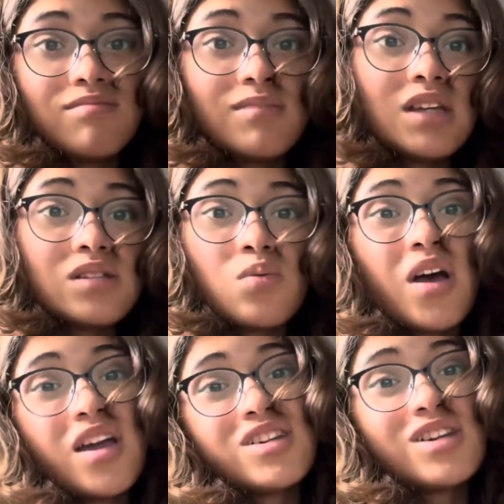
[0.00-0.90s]
is what
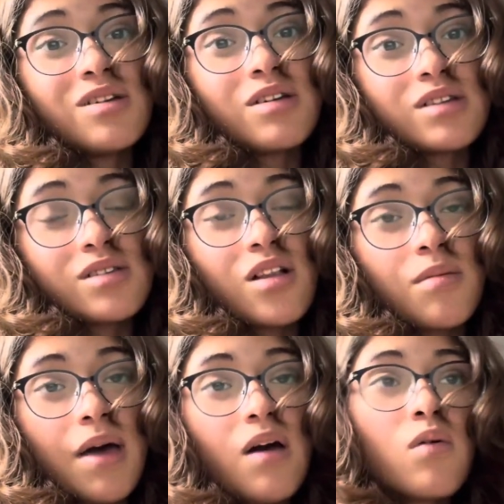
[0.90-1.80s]
engineering is all
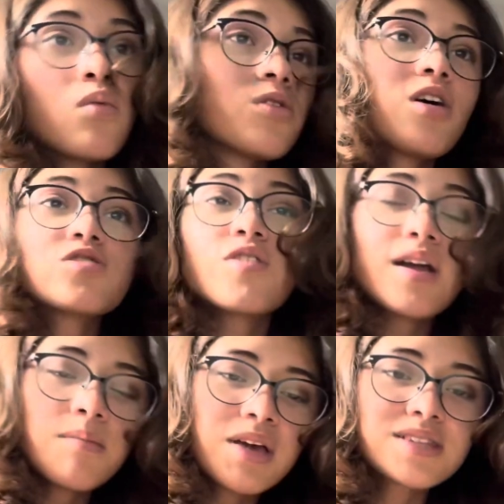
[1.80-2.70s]
about. We're not trying
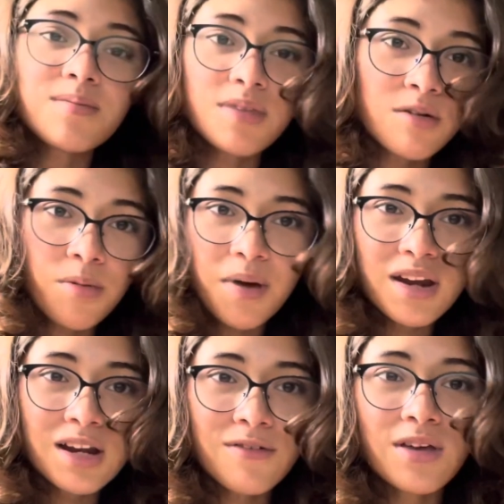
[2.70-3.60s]
to make something
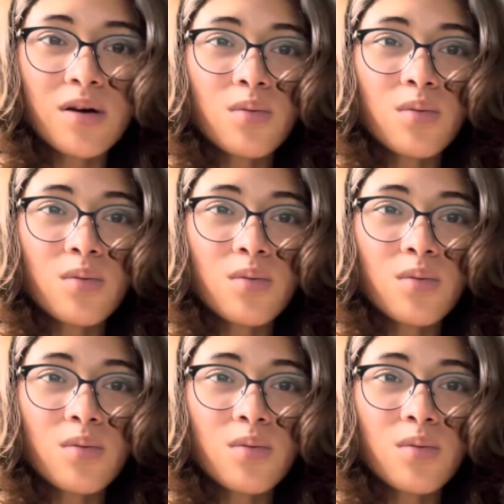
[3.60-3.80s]
repetitive here.